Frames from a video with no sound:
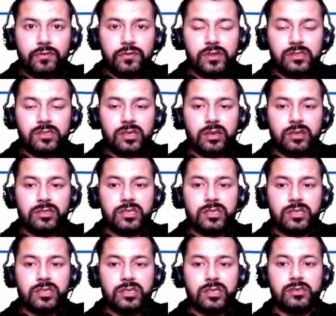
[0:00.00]

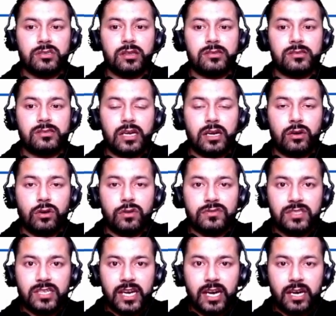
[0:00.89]
instructions, in this set of
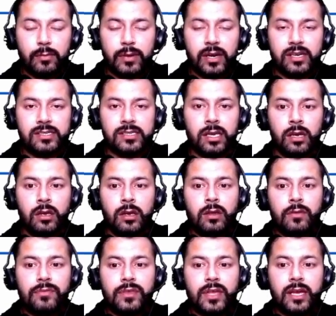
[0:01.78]
statements,
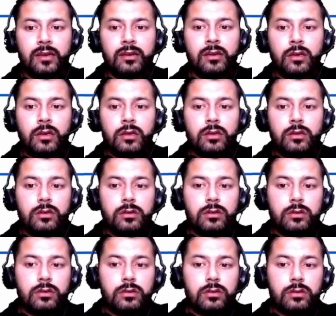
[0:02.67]
then
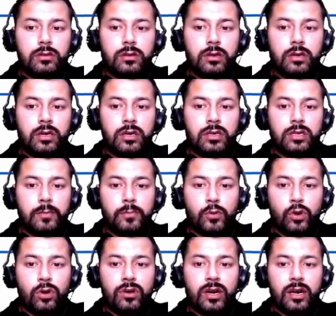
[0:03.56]
the
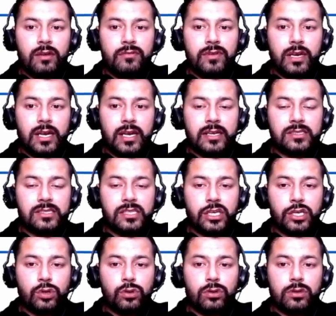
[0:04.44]
program will
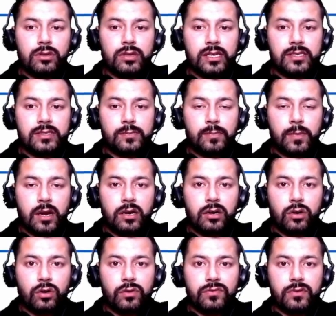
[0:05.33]
execute this
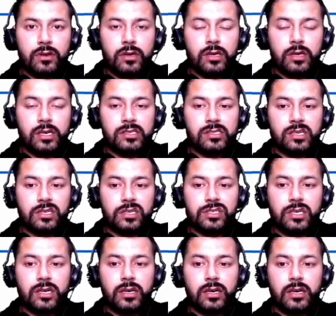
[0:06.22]
part of
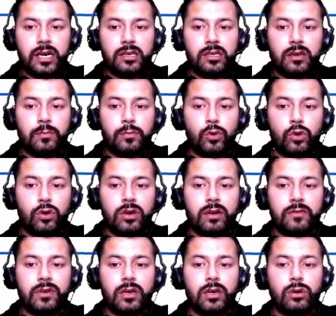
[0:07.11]
instruction, and then
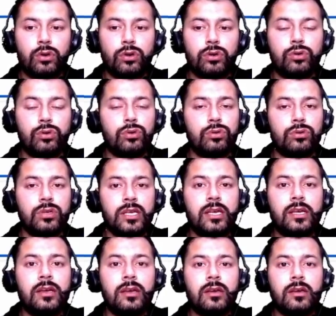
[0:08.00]
program will not go to
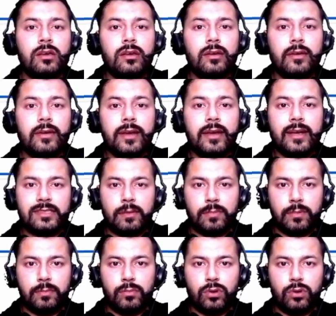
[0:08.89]
the
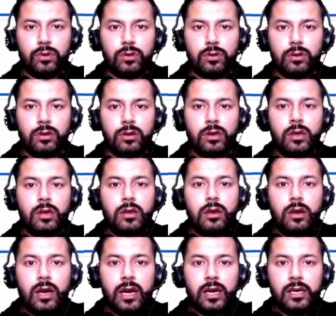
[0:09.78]
accept block.
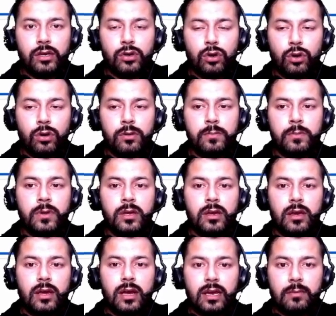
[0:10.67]
I hope
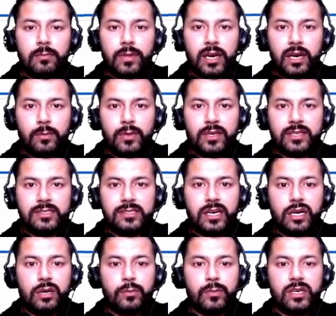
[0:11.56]
I made my
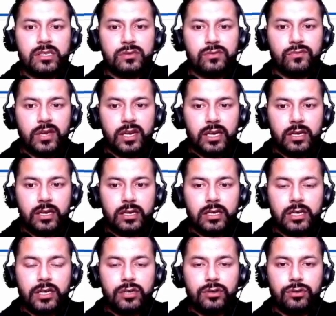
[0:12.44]
statements very
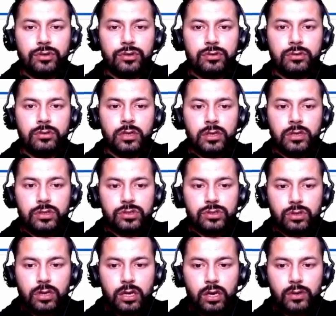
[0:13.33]
clear to you.
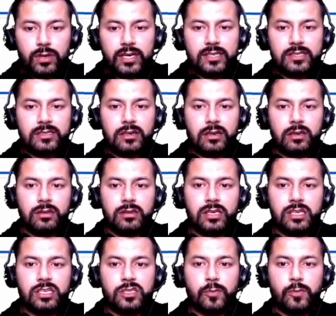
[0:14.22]
So now let's run
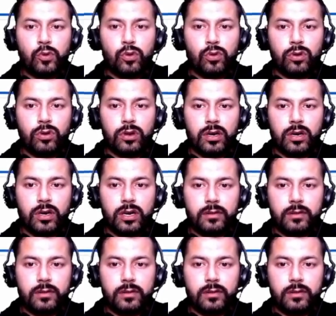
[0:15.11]
this program.